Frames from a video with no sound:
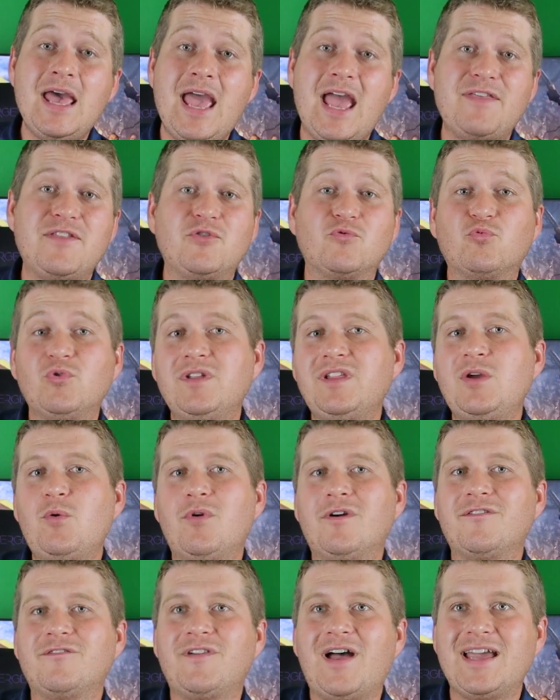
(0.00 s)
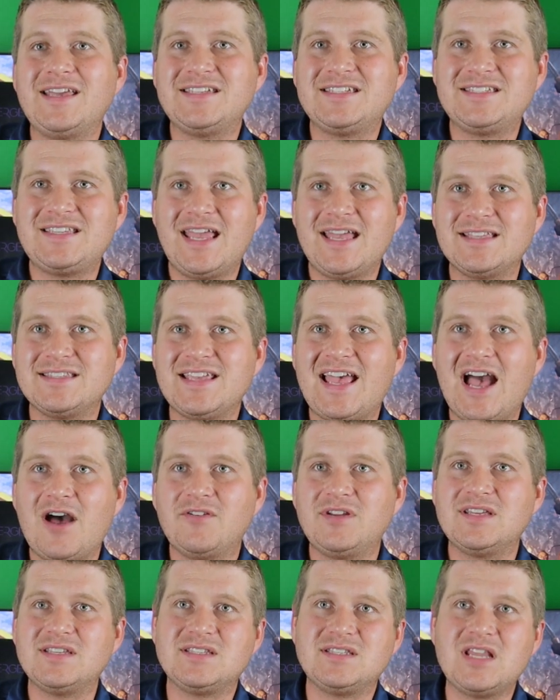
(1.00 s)
And then really where Vice stands
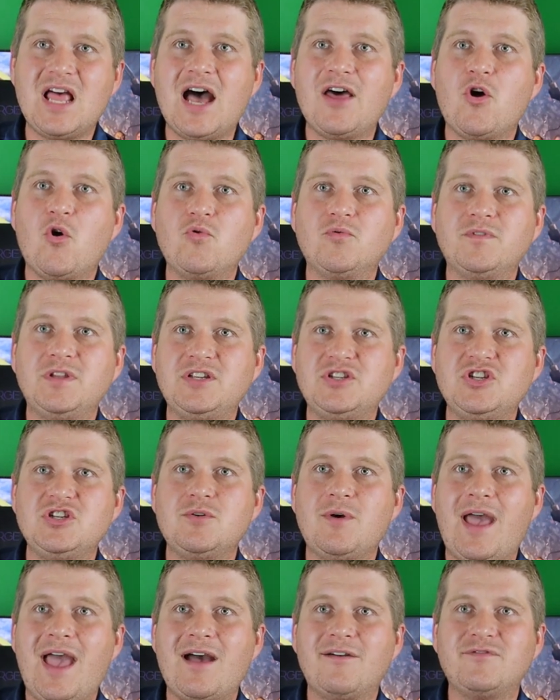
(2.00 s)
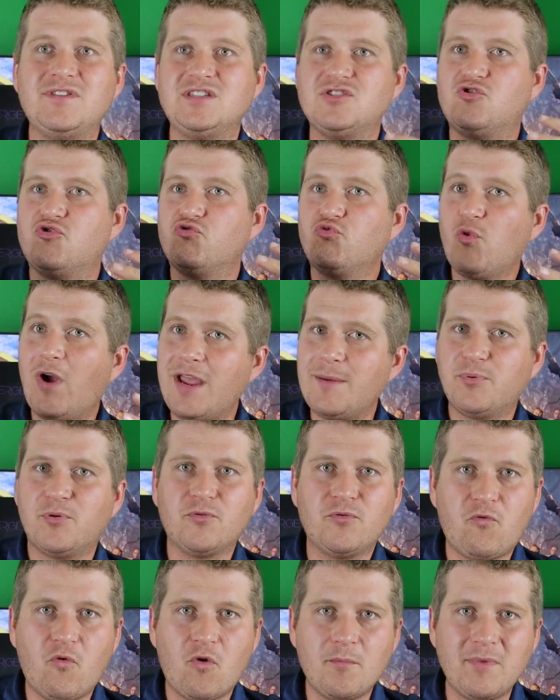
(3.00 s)
out is not only do you have these great
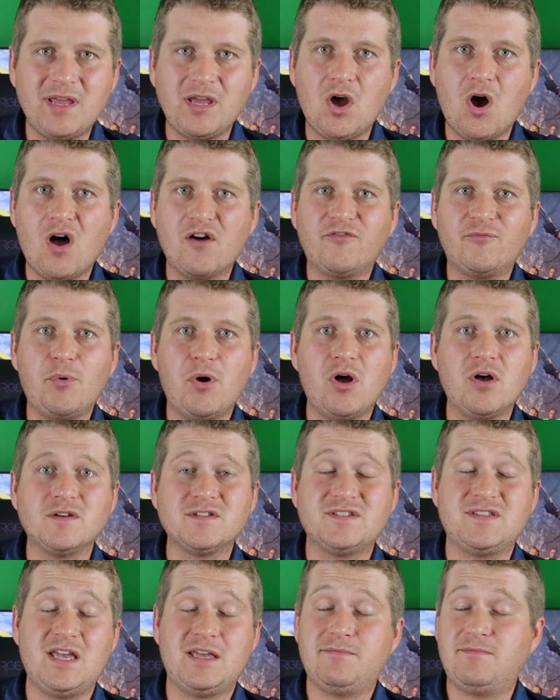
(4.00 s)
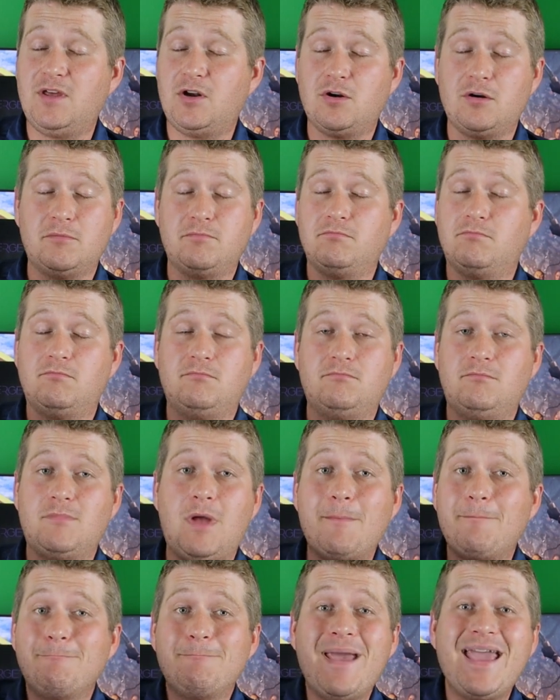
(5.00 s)
performing golf balls that are
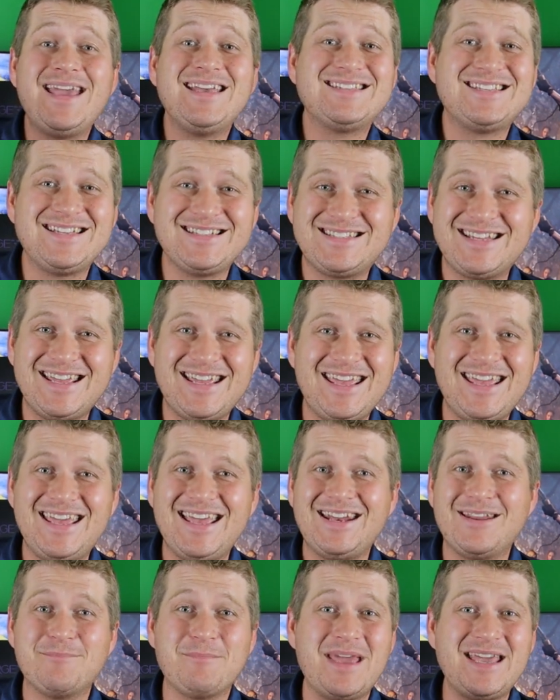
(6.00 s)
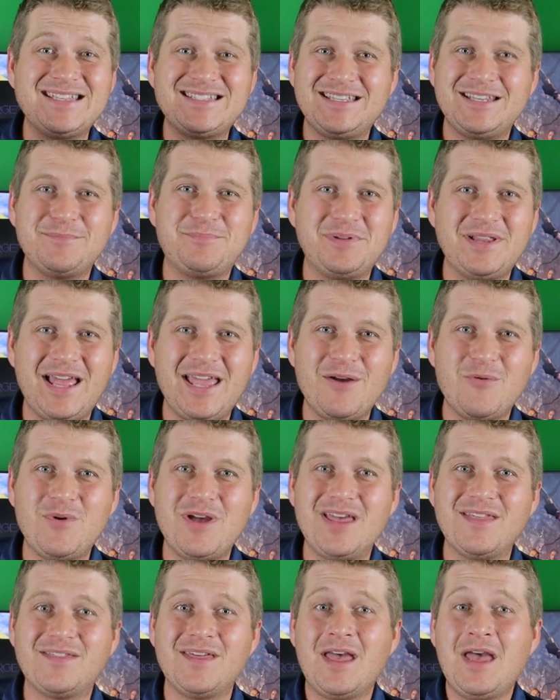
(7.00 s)
amazing to hit, amazing to play
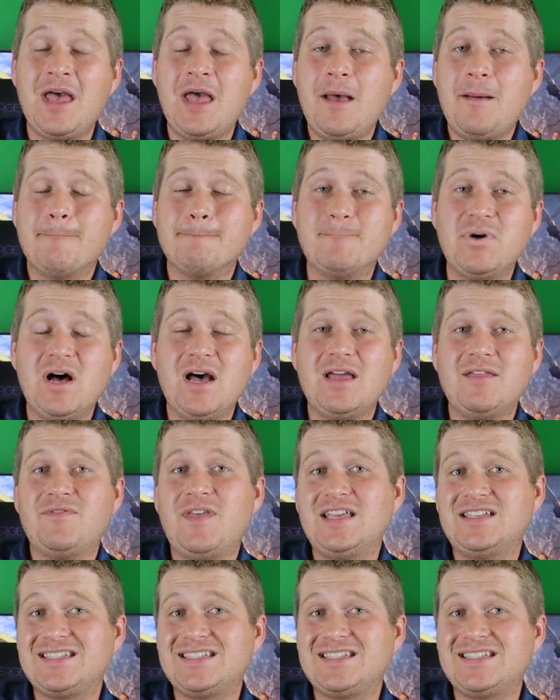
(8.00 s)
with, but they